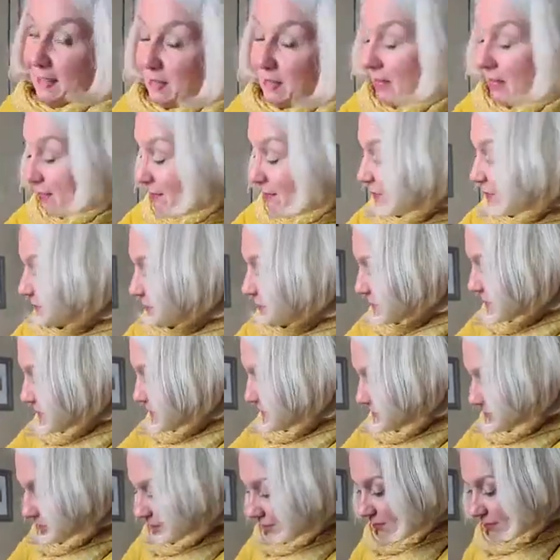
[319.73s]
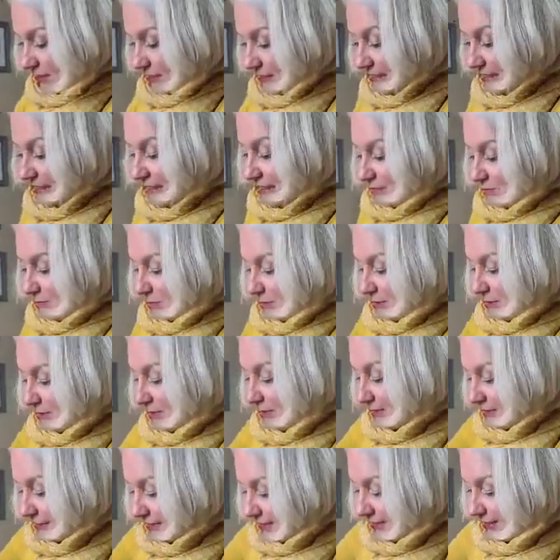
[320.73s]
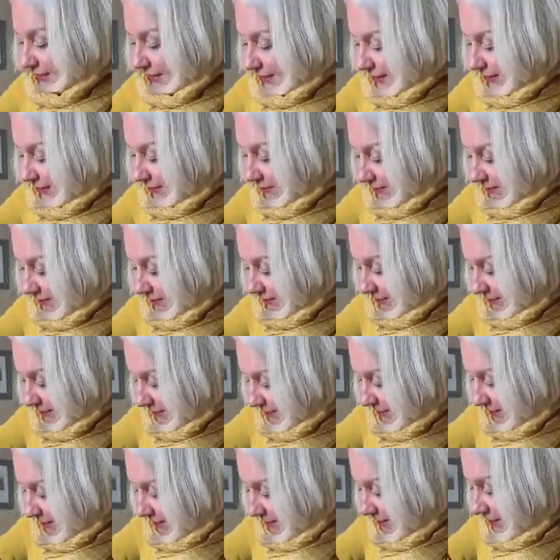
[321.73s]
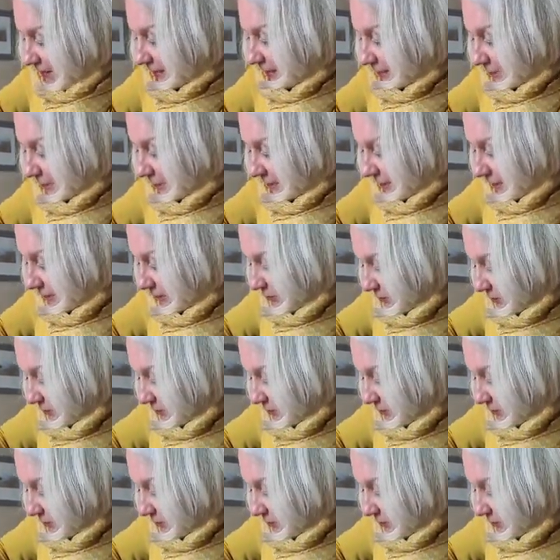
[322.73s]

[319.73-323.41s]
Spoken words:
it is going to look good, and I have been thinking about